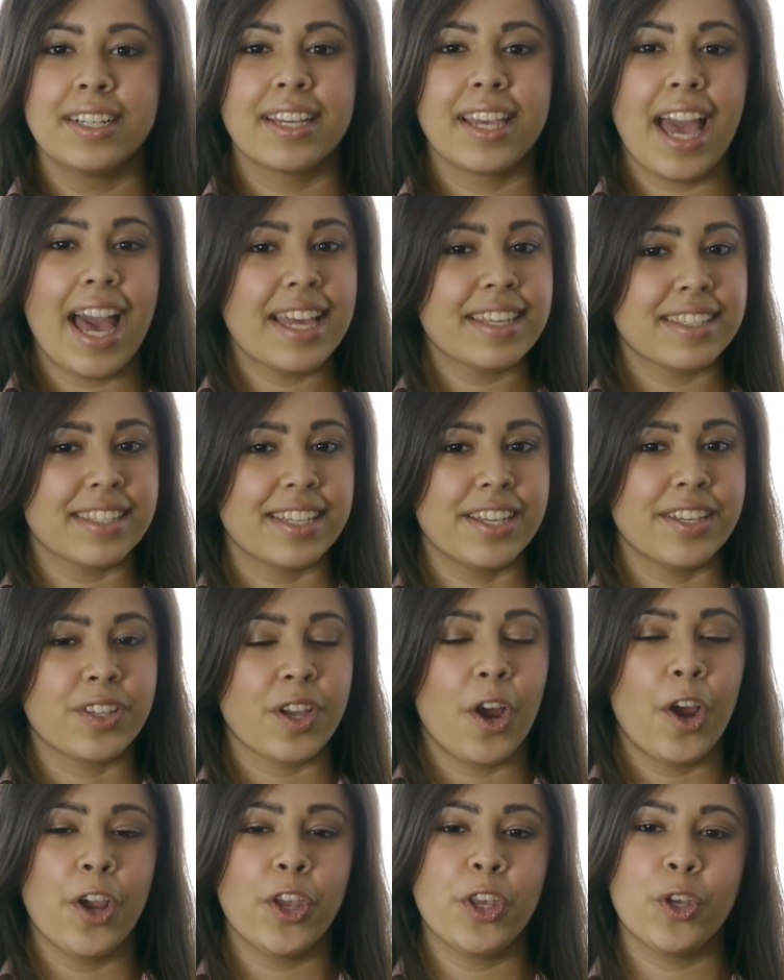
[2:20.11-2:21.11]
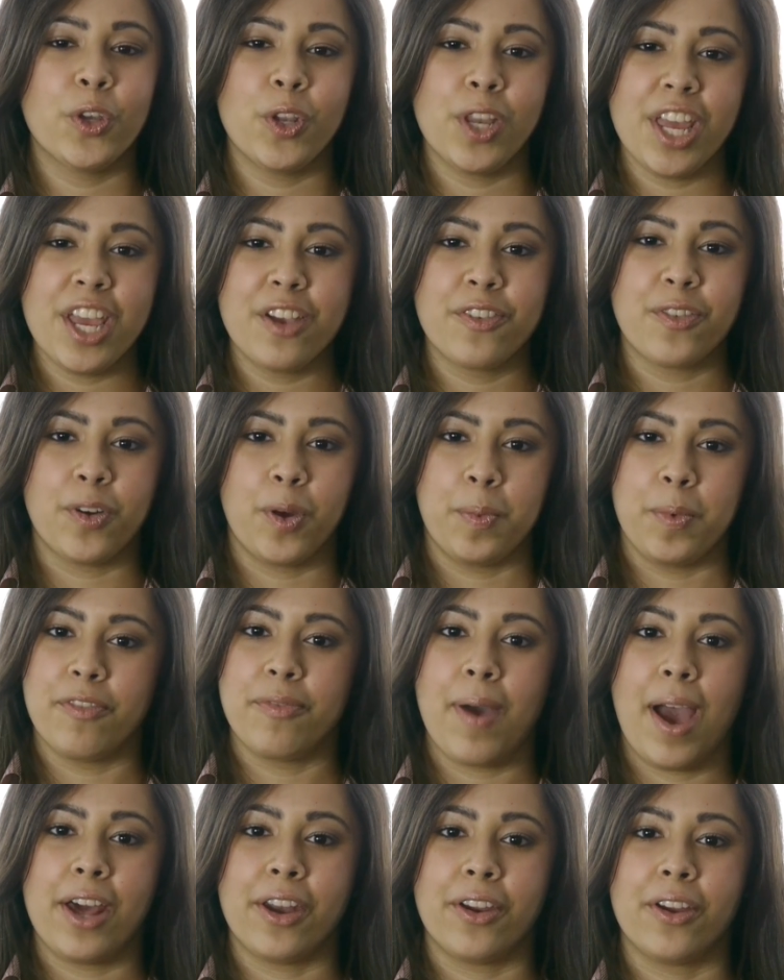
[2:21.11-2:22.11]
Gases are a unique form
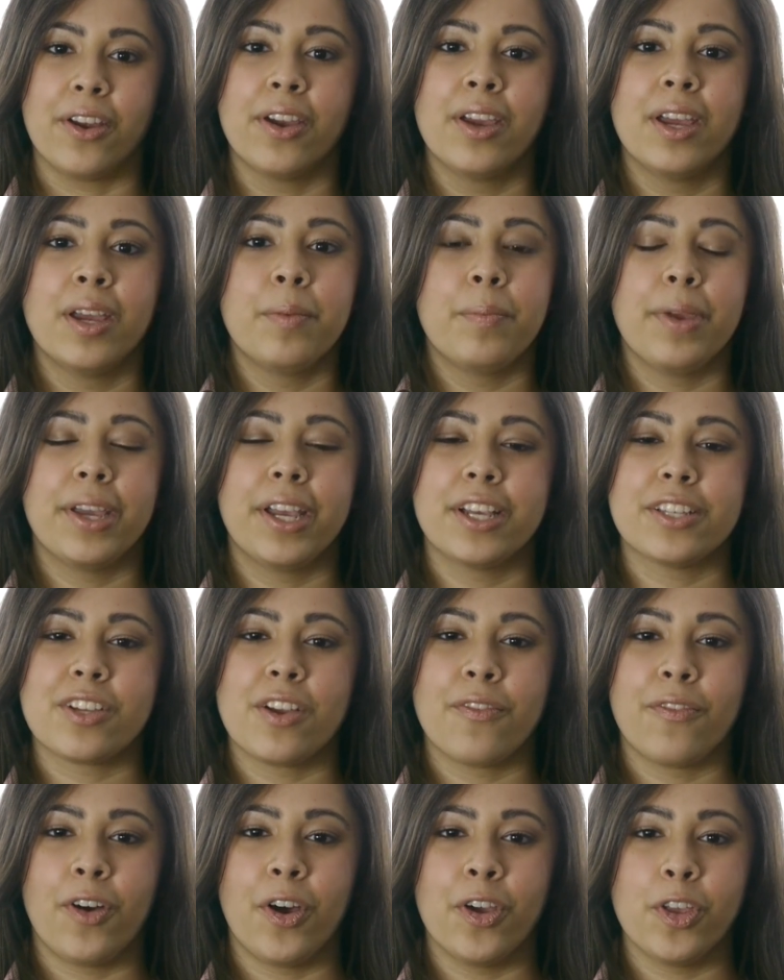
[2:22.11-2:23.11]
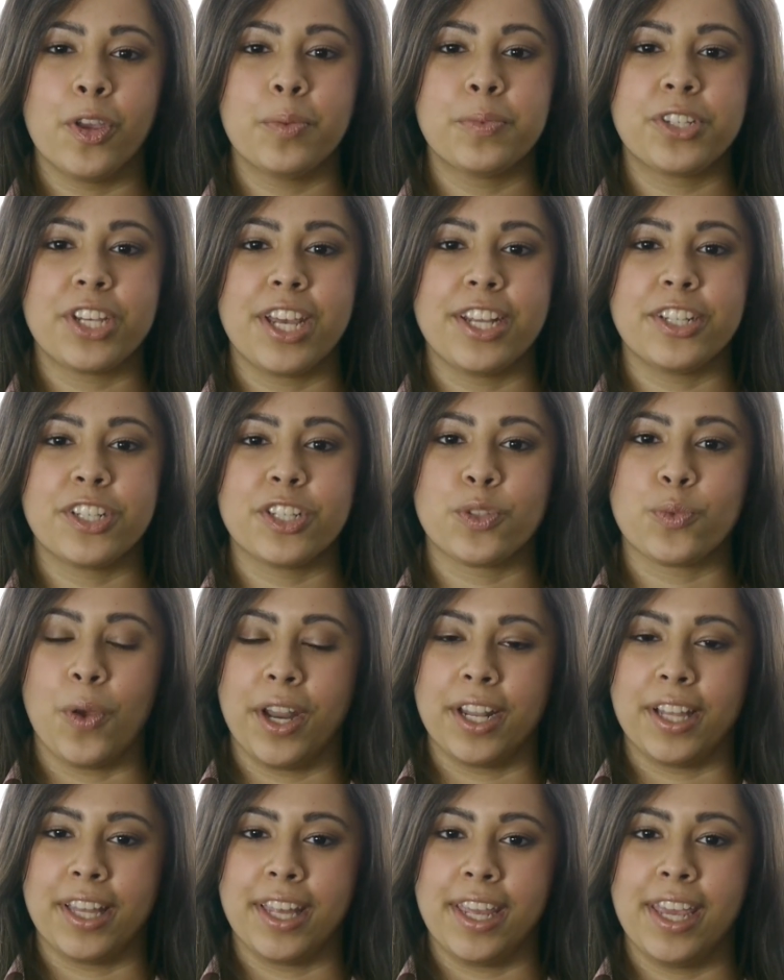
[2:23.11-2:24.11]
of matter because their volume changes
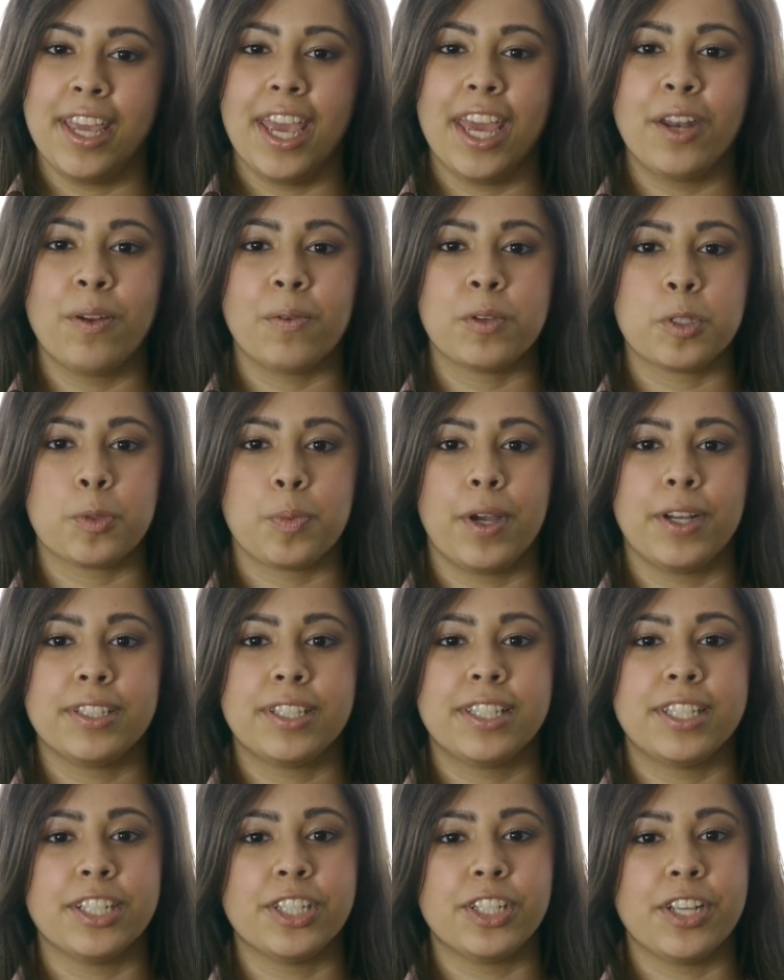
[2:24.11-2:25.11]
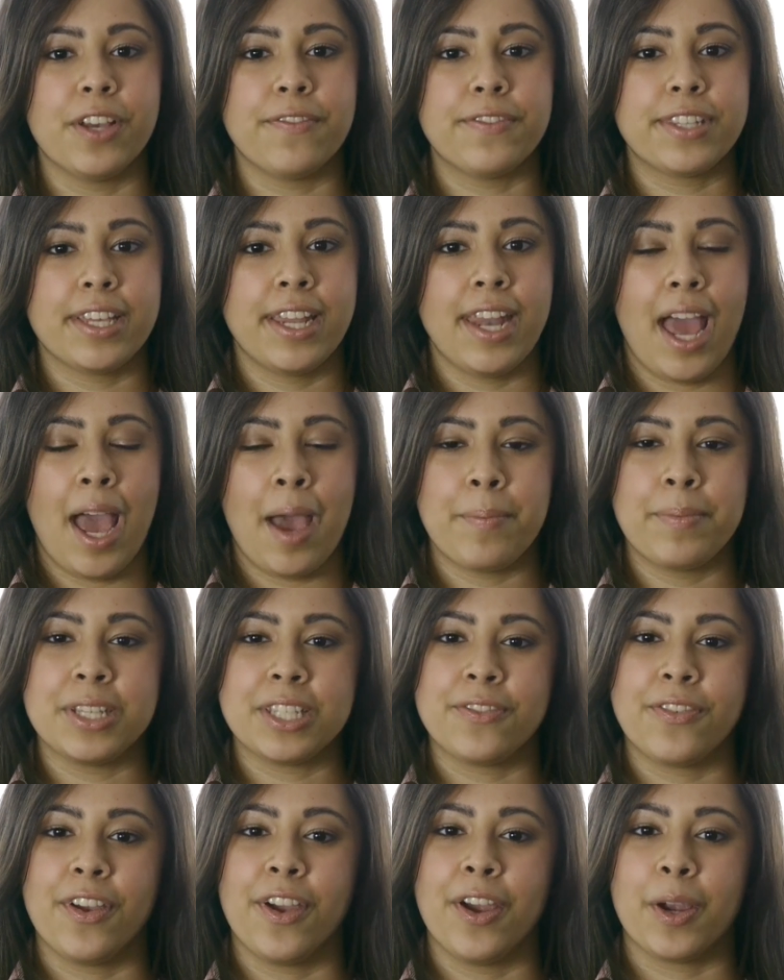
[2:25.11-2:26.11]
readily in response to shifts in
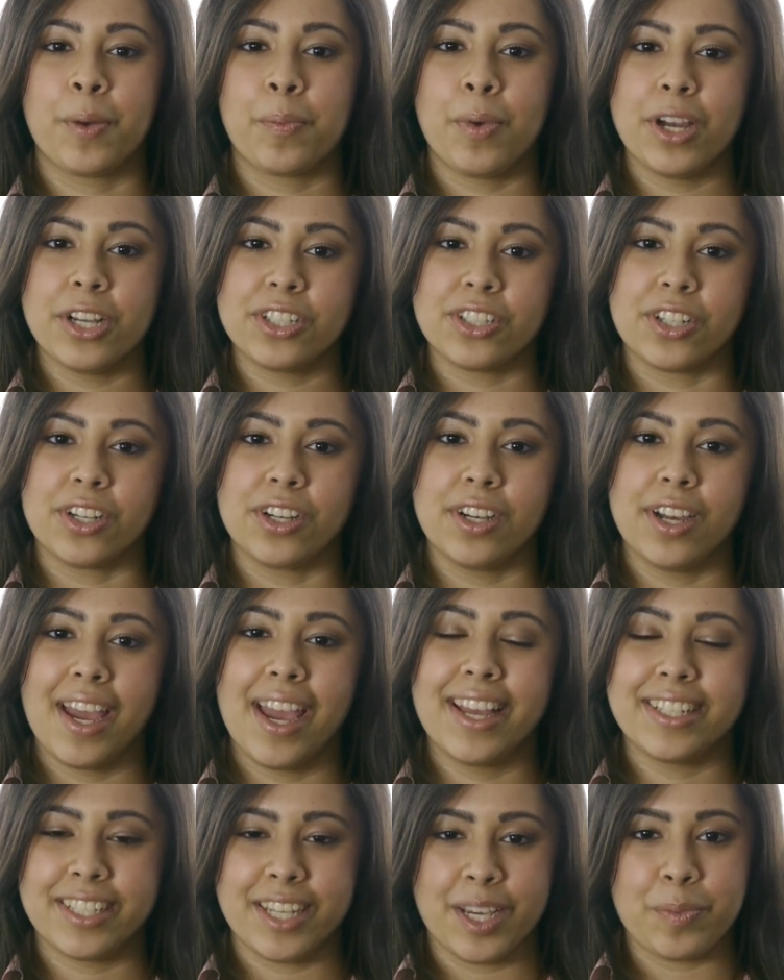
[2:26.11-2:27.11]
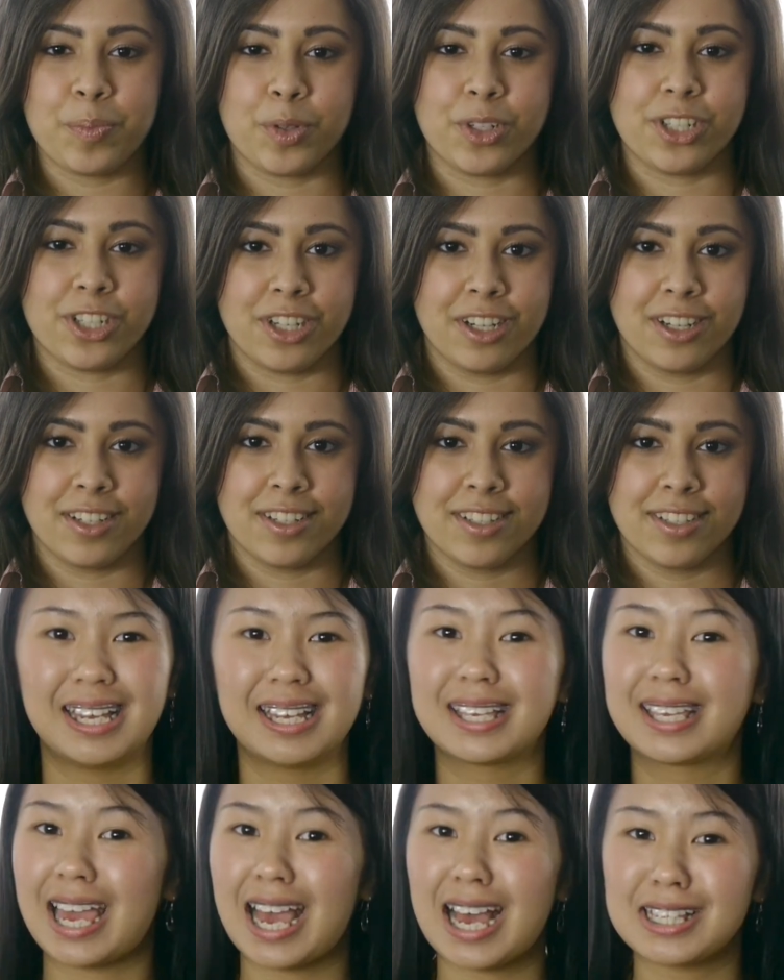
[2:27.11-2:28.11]
atmospheric pressure and temperature.
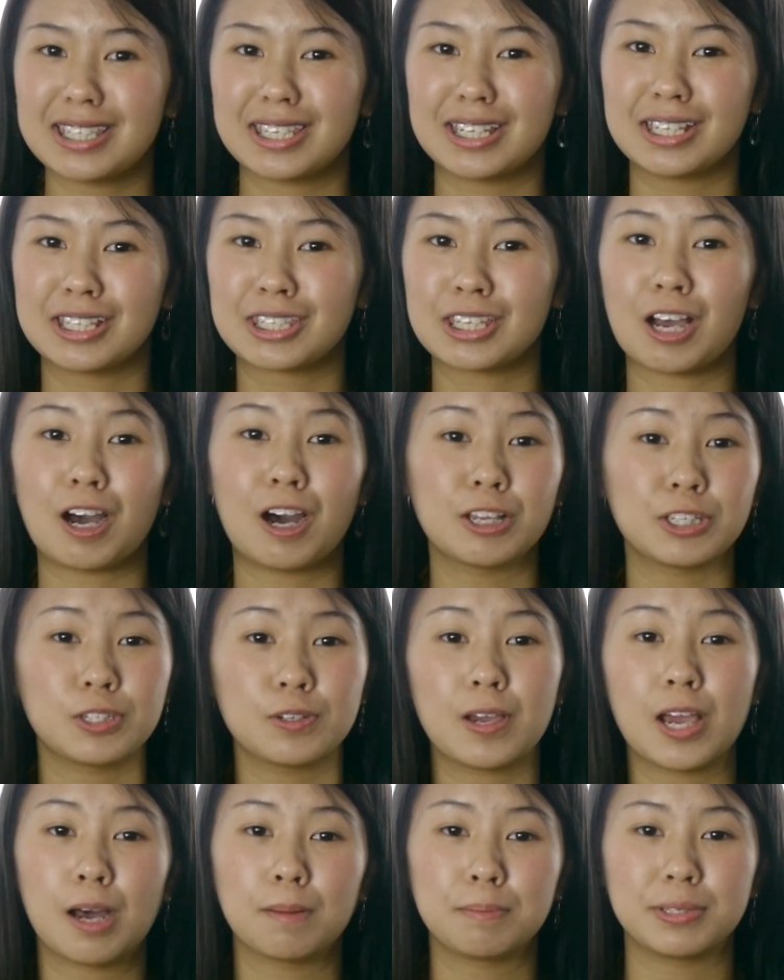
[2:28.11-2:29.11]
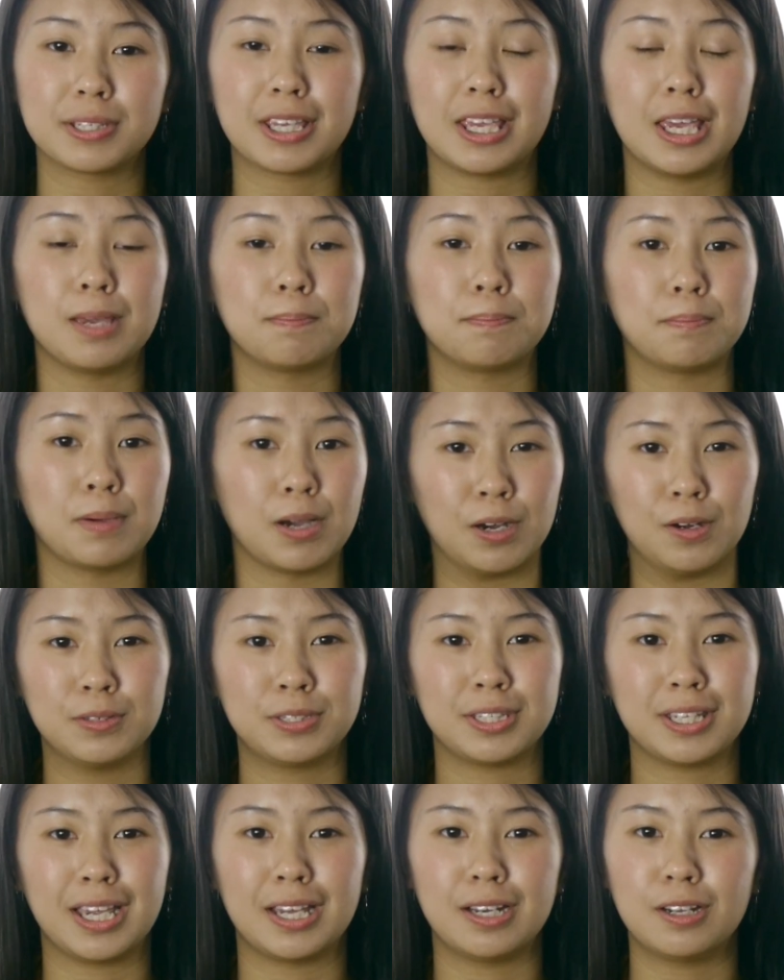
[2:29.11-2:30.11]
Gases also help to keep
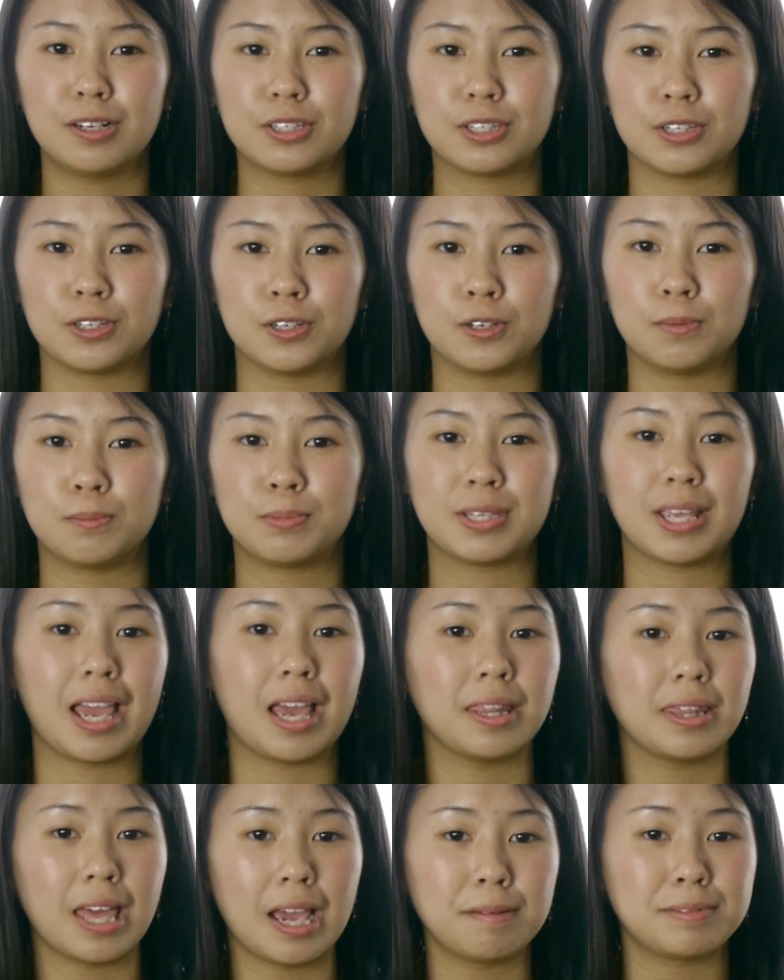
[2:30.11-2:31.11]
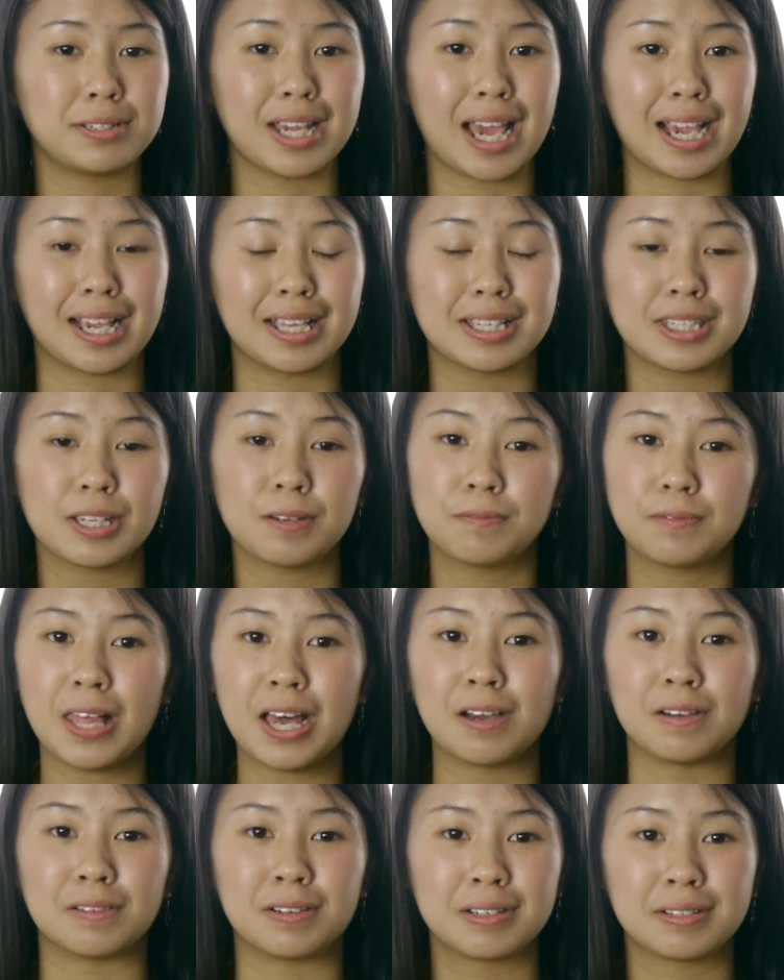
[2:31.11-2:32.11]
boats, inner tubes, and life jackets
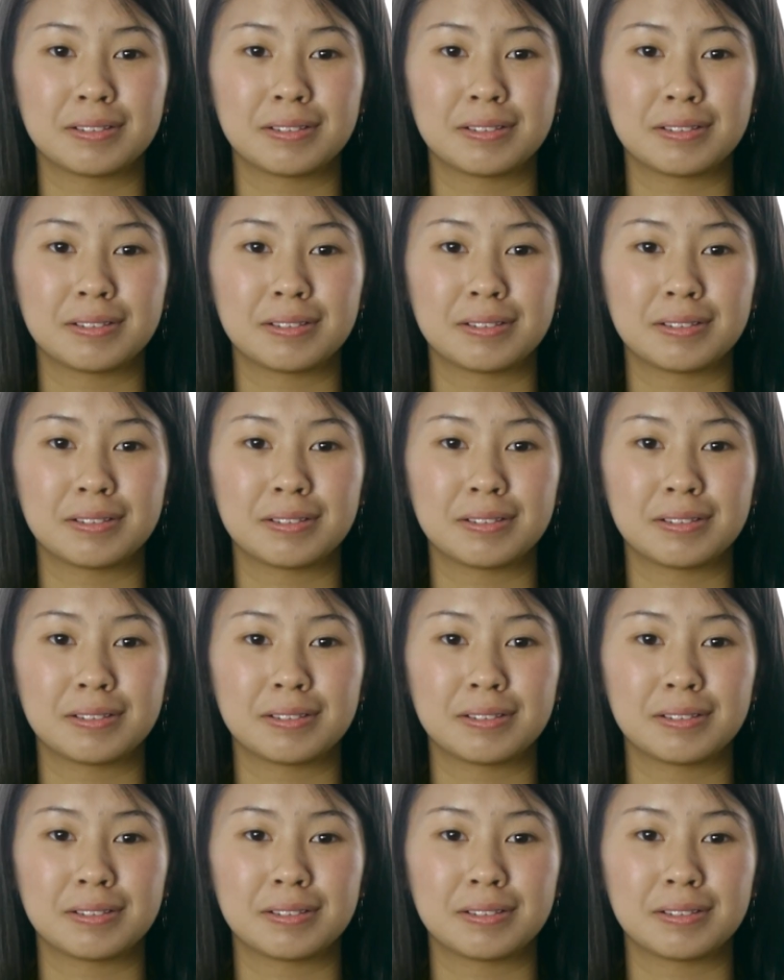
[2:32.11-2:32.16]
afloat.